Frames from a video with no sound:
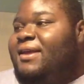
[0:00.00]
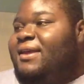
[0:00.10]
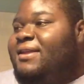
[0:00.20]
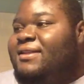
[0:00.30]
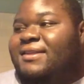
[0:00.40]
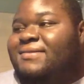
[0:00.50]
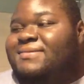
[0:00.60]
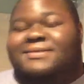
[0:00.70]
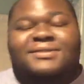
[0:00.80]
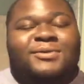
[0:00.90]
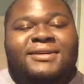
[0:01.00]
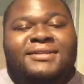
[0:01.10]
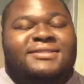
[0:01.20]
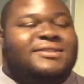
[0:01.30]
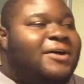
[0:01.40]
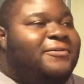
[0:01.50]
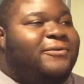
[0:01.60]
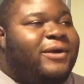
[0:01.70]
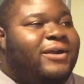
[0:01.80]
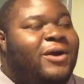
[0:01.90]
and the difference between
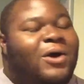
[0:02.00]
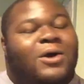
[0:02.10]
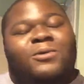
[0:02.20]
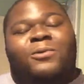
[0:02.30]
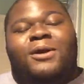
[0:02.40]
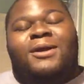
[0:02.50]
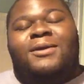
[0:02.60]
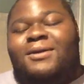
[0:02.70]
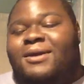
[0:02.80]
software and hardware.